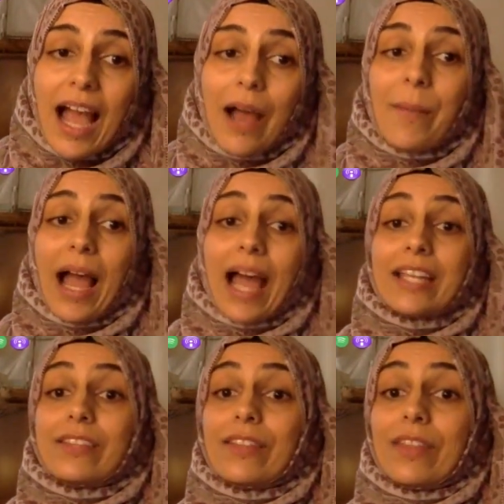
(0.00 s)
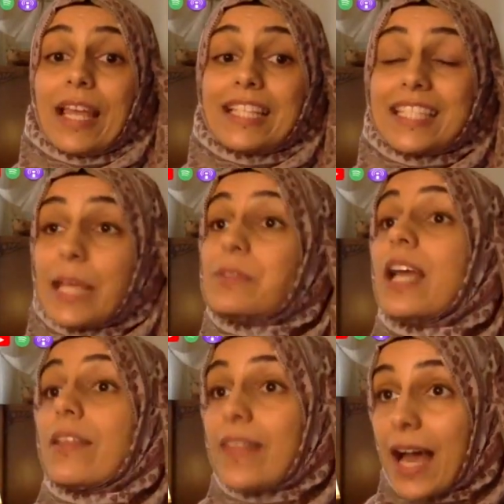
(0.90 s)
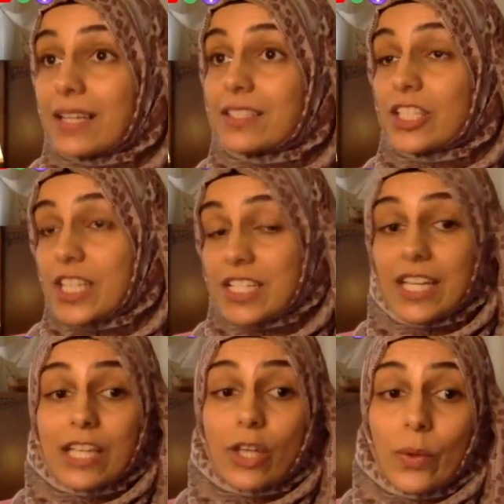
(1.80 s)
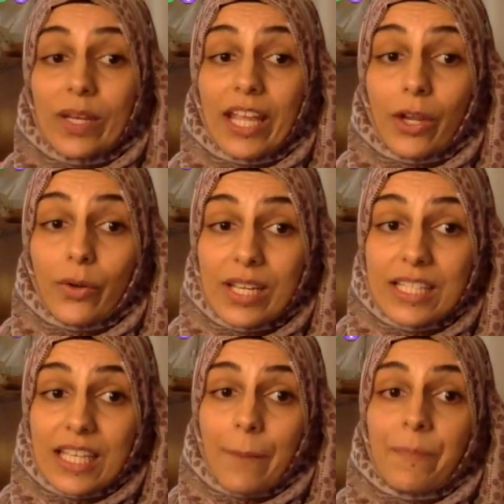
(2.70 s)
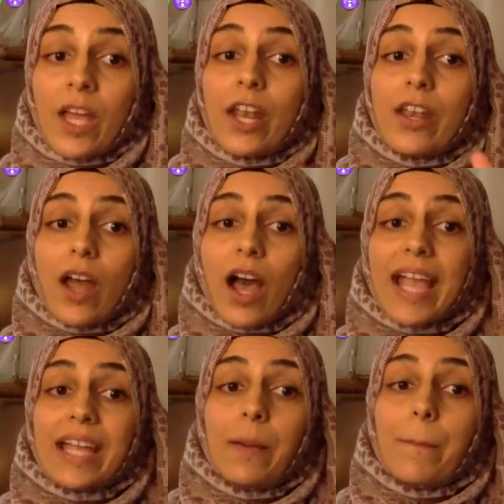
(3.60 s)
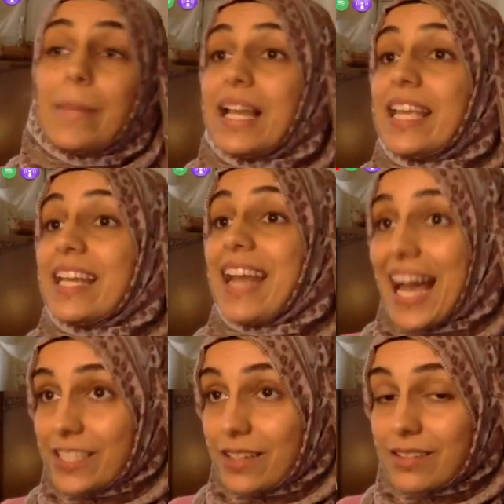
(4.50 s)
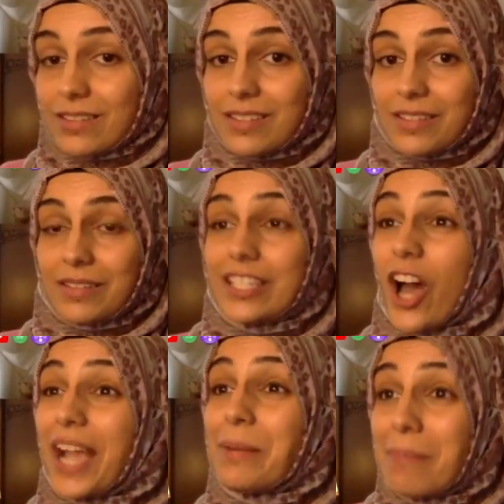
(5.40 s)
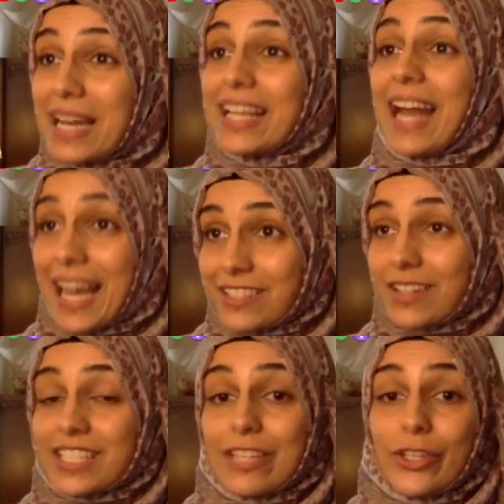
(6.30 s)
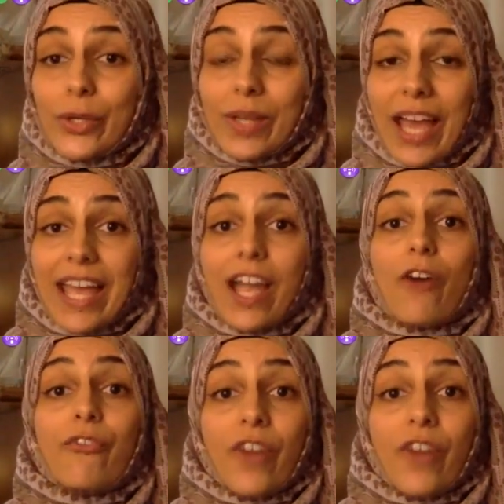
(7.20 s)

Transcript: And it seems like that statistic is only increasing. 9 million adults in the UK are